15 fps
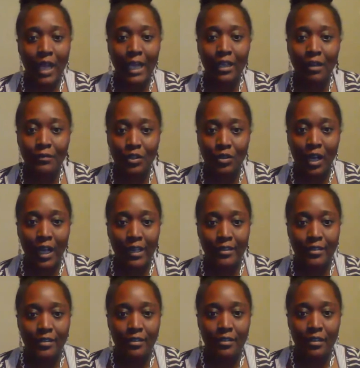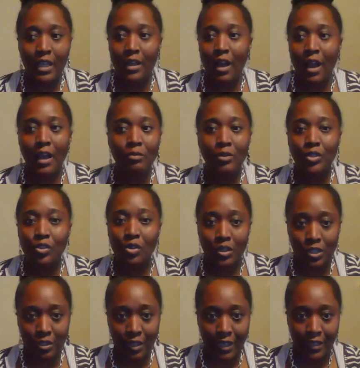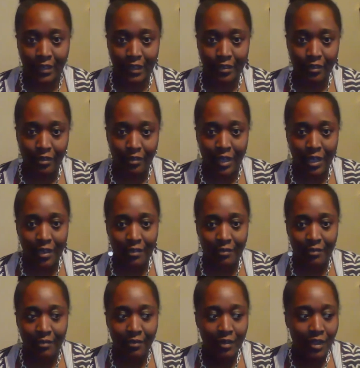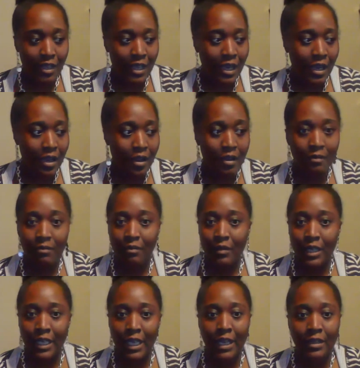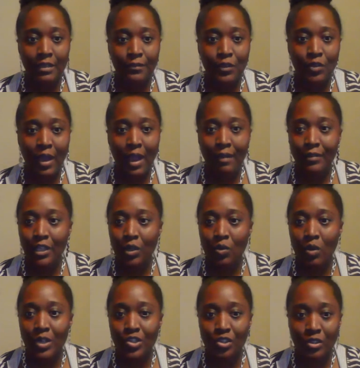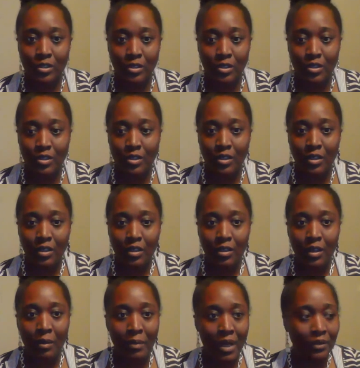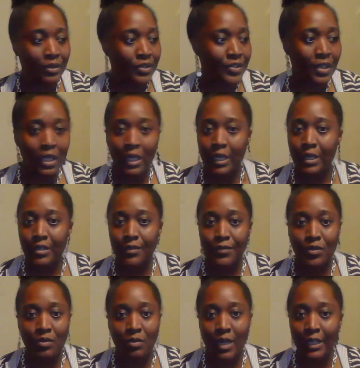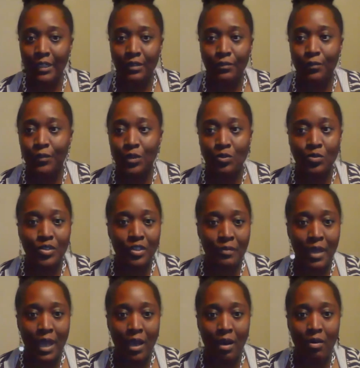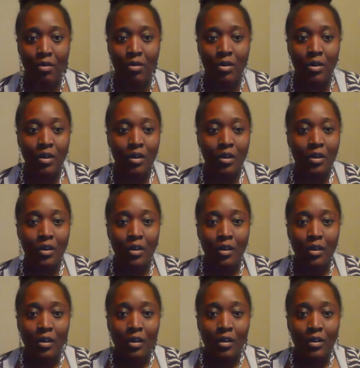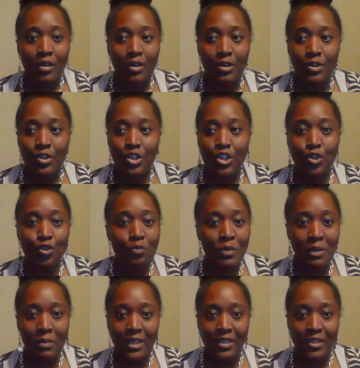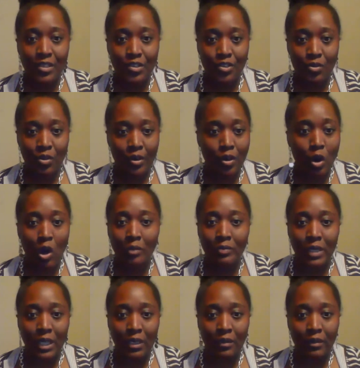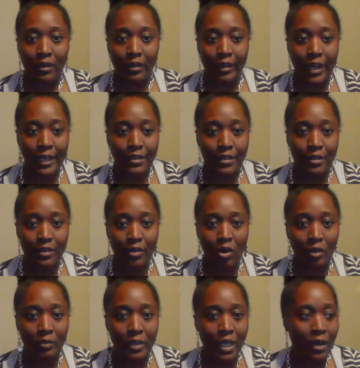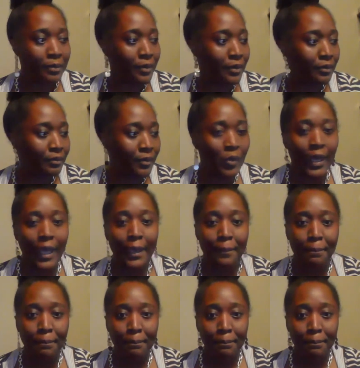I love you guys, and I will talk to you guys later. Okay. Um, again, if you have any questions about this cleanse, if you get confused somehow, shoot me a message or call me. All right. Call me up. Okay.